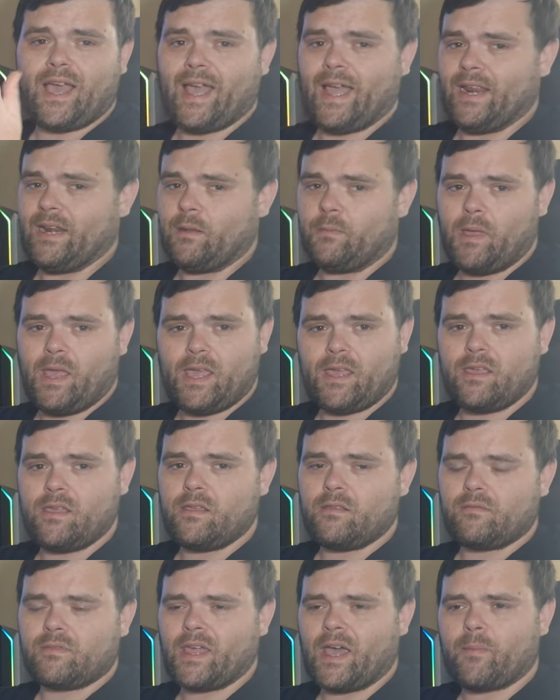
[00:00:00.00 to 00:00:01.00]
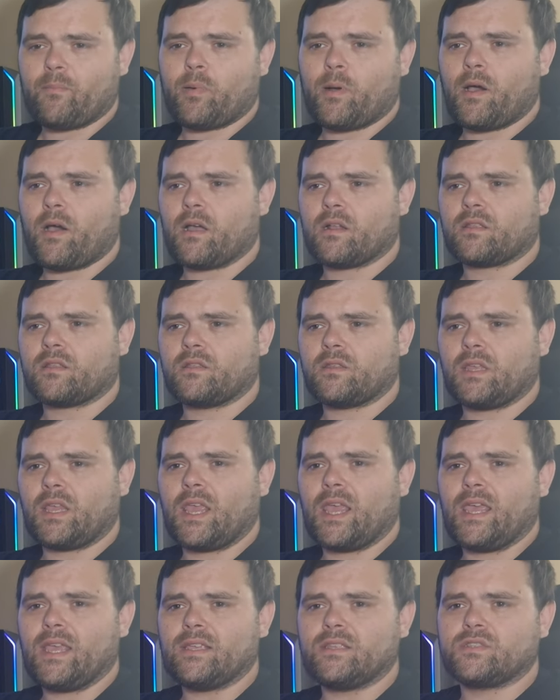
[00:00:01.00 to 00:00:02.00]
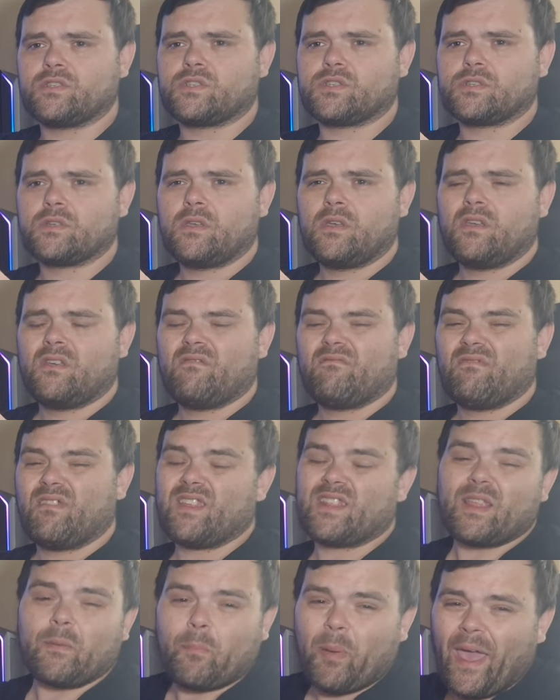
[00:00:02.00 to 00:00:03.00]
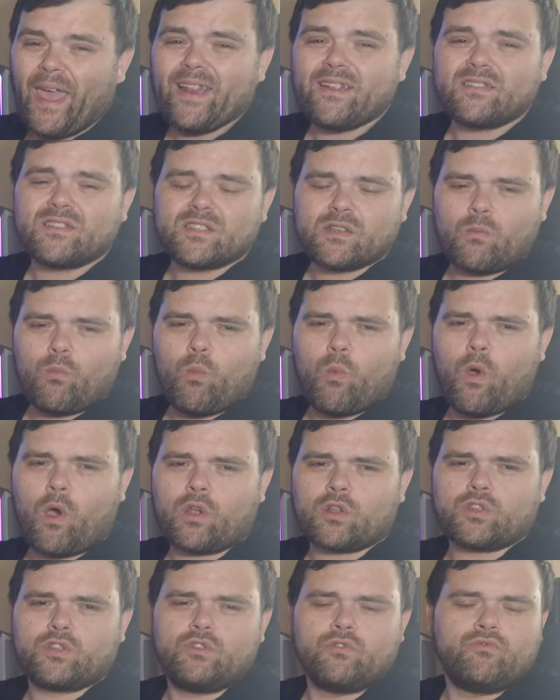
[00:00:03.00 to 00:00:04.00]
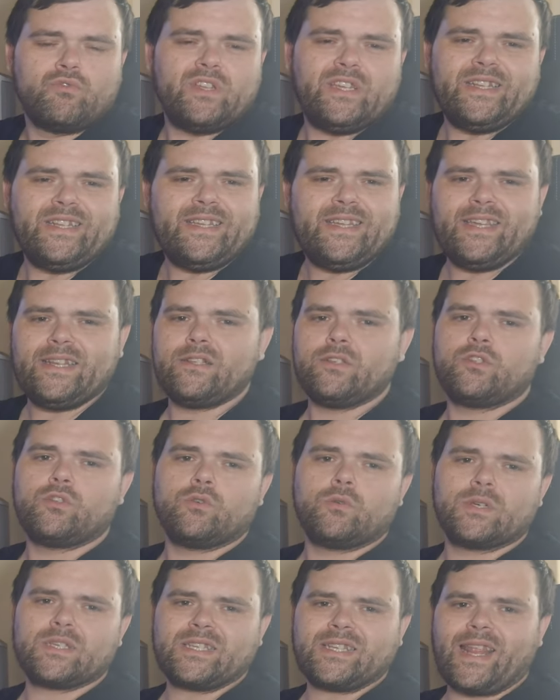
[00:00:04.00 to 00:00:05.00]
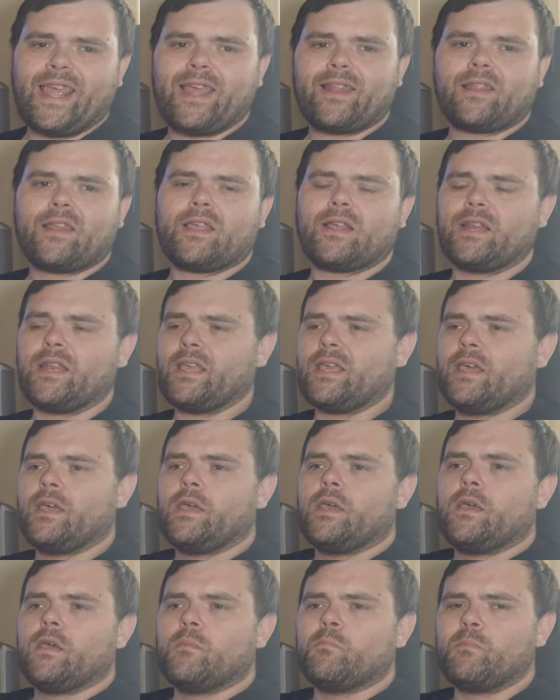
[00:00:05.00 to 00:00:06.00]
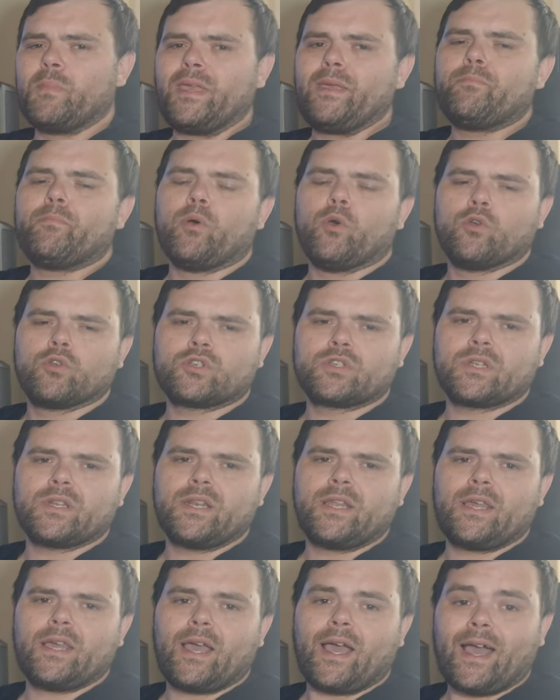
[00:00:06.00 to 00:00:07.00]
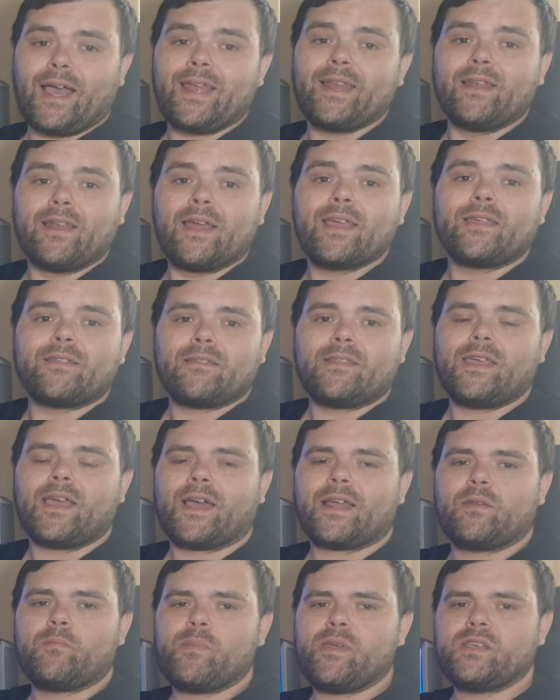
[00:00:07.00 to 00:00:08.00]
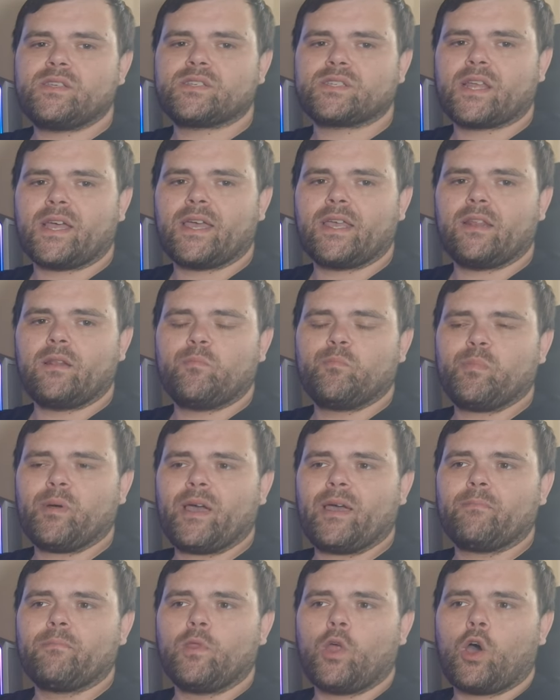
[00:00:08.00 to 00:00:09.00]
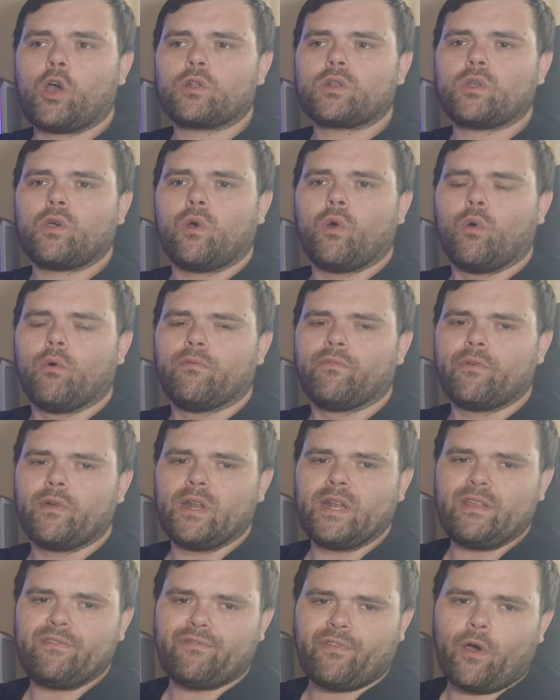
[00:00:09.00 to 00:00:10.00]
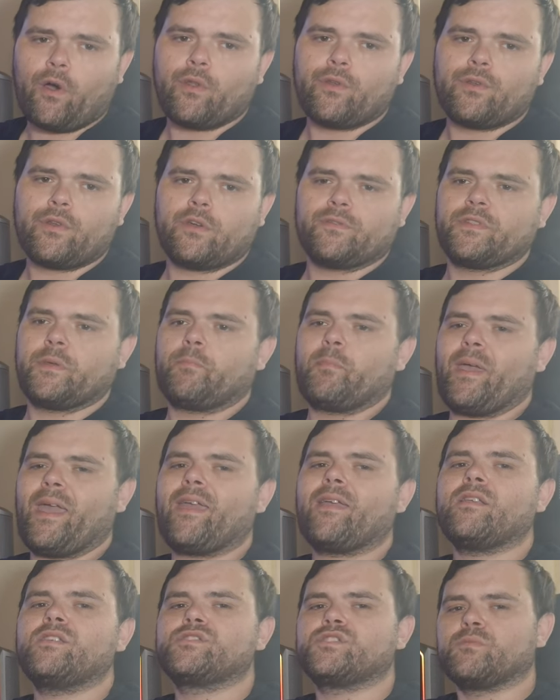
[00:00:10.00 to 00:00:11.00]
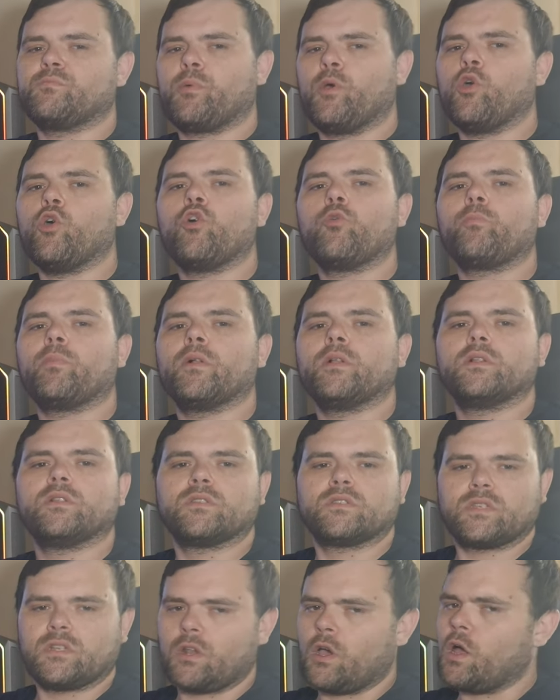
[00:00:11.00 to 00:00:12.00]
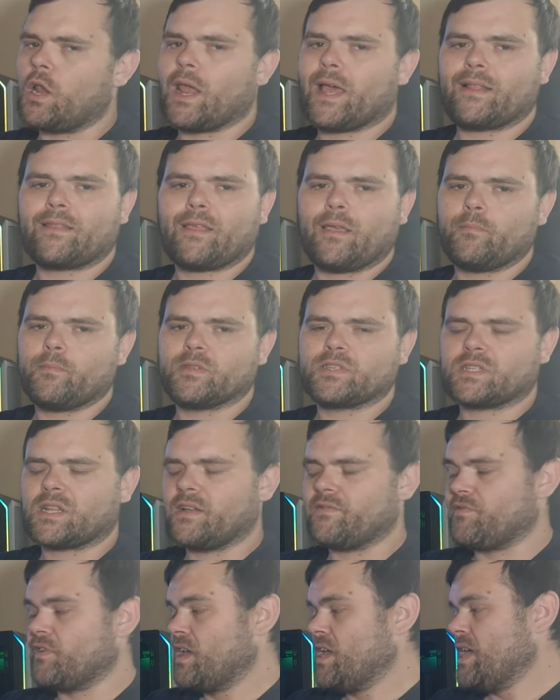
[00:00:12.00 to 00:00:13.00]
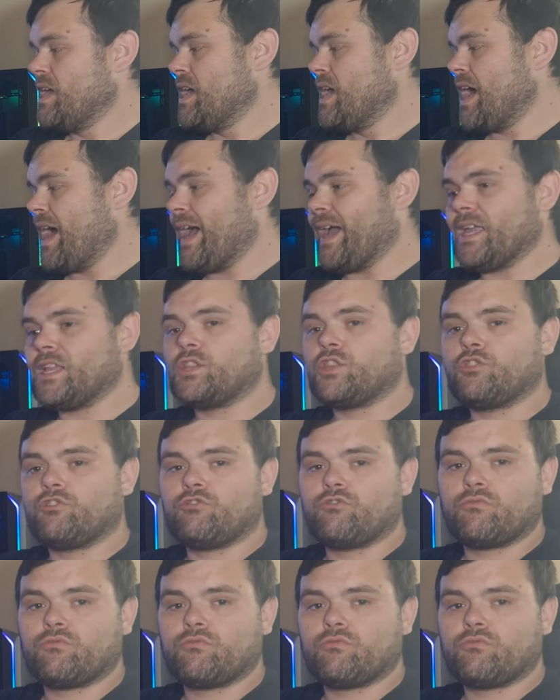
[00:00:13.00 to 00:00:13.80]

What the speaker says: anime, that part is, it depends on what you're really into aesthetically. Me personally, I like the anime style, but I'm not overly fond of the pinks, the purples and all that type of stuff. I